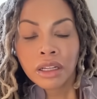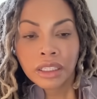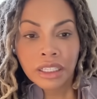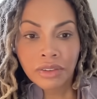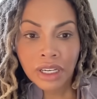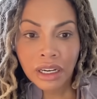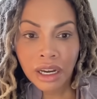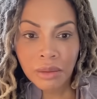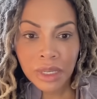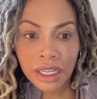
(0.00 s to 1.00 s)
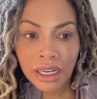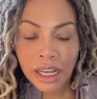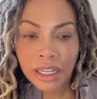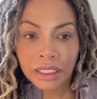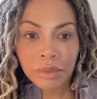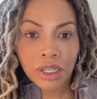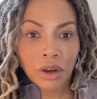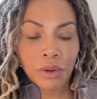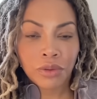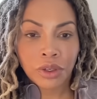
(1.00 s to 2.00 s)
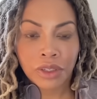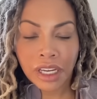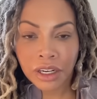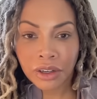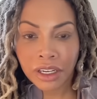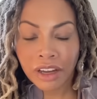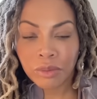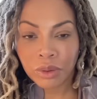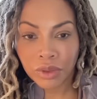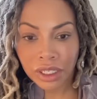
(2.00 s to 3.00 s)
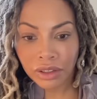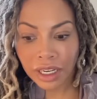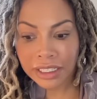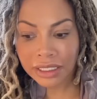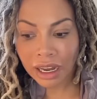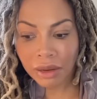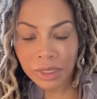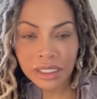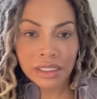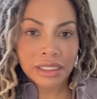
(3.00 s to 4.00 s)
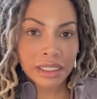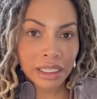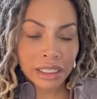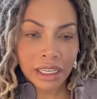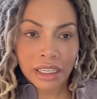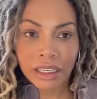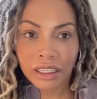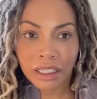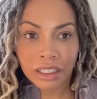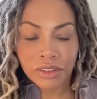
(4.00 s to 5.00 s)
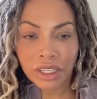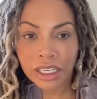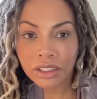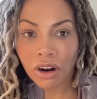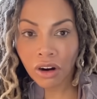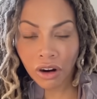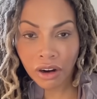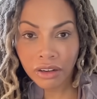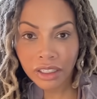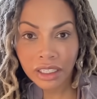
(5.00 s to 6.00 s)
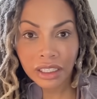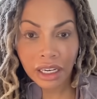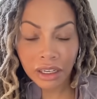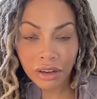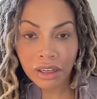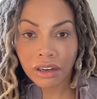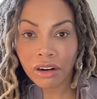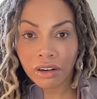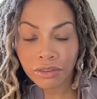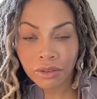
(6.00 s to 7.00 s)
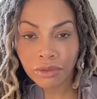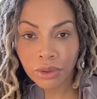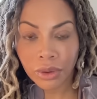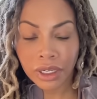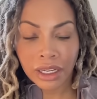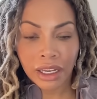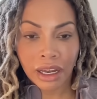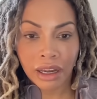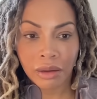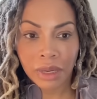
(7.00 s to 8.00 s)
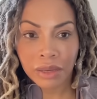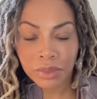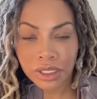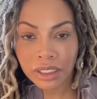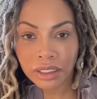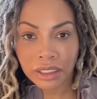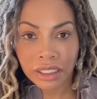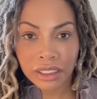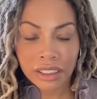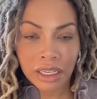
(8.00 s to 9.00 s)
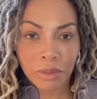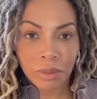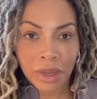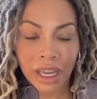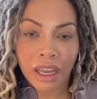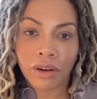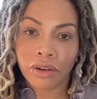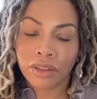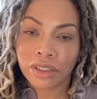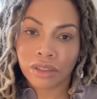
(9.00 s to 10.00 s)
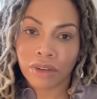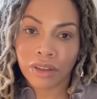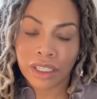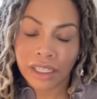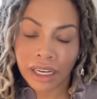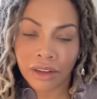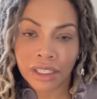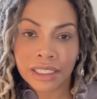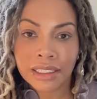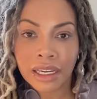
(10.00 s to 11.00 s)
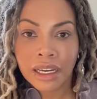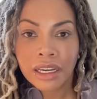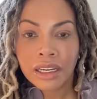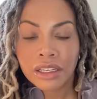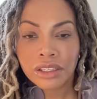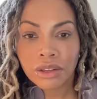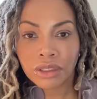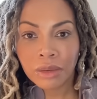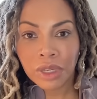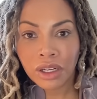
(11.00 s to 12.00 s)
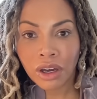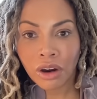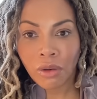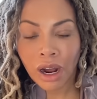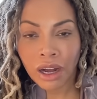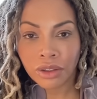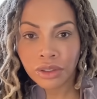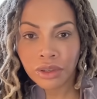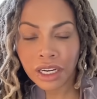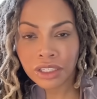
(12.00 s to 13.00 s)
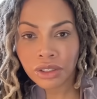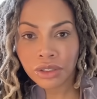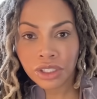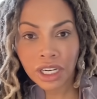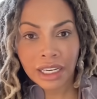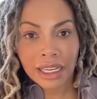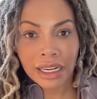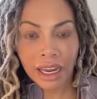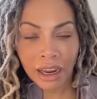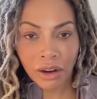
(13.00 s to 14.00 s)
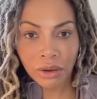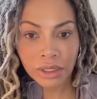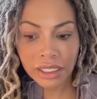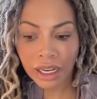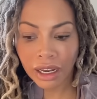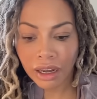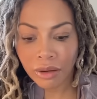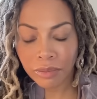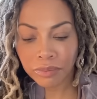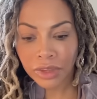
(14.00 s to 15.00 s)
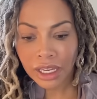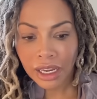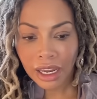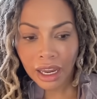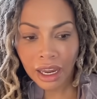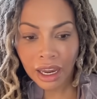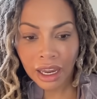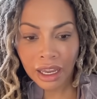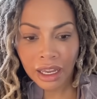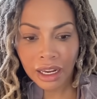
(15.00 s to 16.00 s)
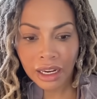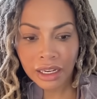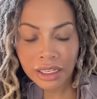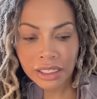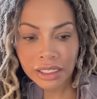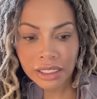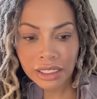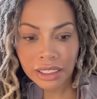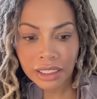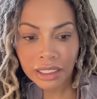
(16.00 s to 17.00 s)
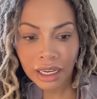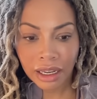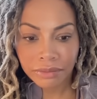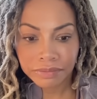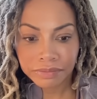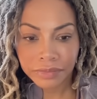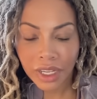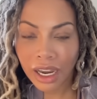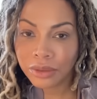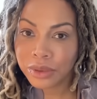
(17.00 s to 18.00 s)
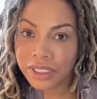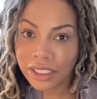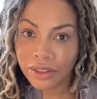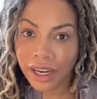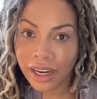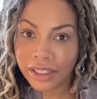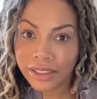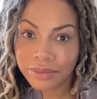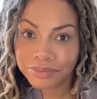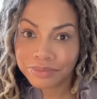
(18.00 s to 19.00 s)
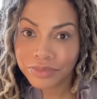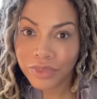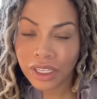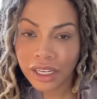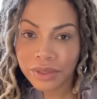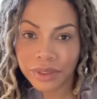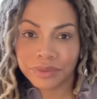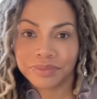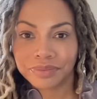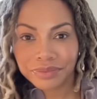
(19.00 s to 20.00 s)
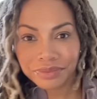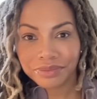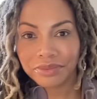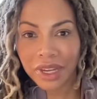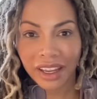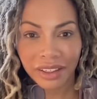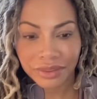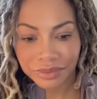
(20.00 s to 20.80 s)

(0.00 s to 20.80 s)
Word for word: leave a comment. Let me know if you're in the area. I've been reading you guys' comments and seeing that a lot of you guys are in the area, are from Florida, um, and particularly in the Tampa Bay or the surrounding counties. So let me know how you guys are shaking out. Um, and yeah, I will see you guys on the next one. Bye.